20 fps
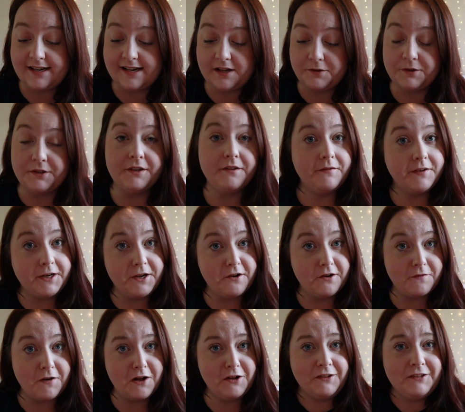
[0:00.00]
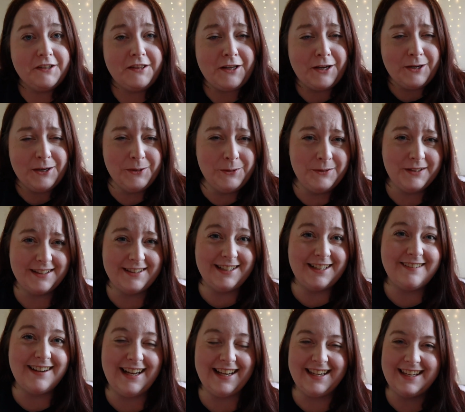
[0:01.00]
downloaded a video of all of those
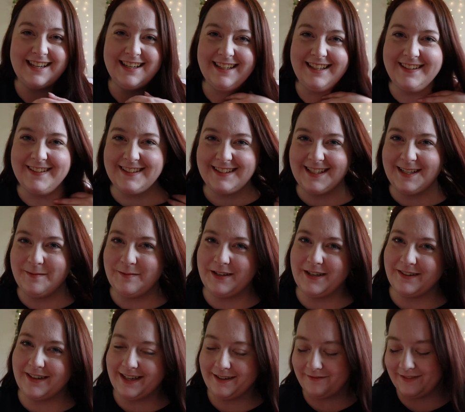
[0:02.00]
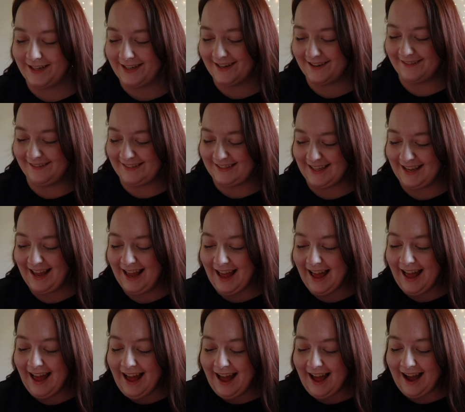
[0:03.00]
so I can use them during videos.
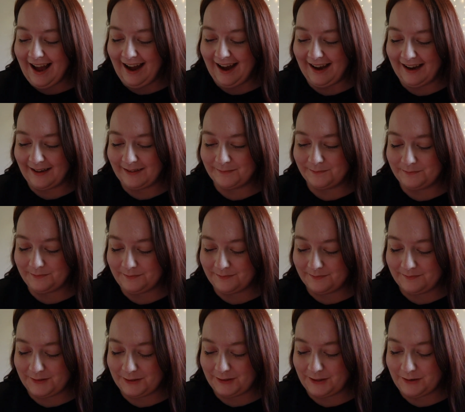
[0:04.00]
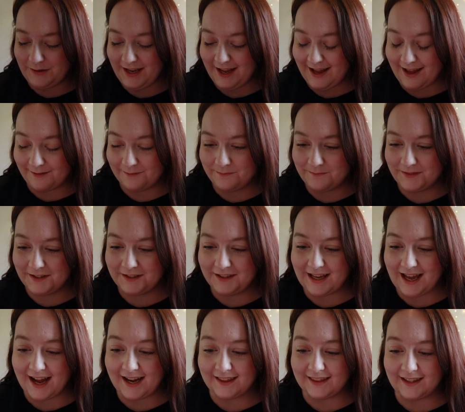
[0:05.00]
So yeah,
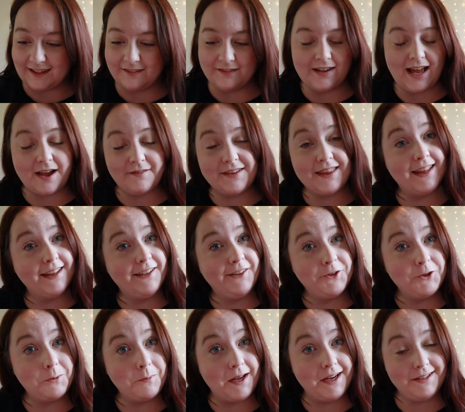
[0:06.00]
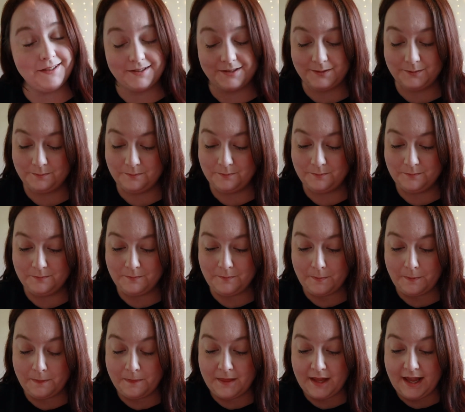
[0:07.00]
I love having that little space.
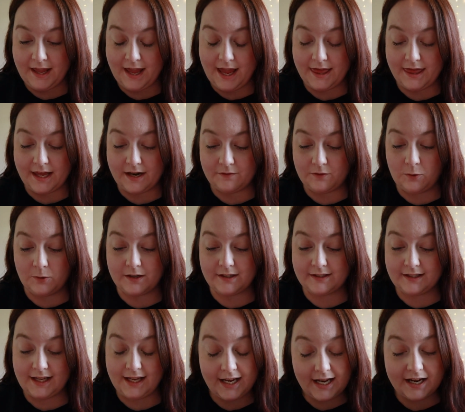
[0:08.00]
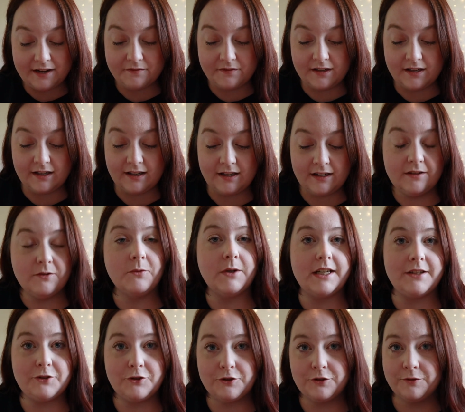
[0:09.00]
And then of course Canva,
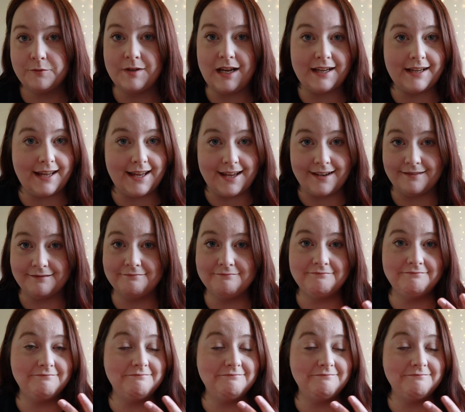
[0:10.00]
which again,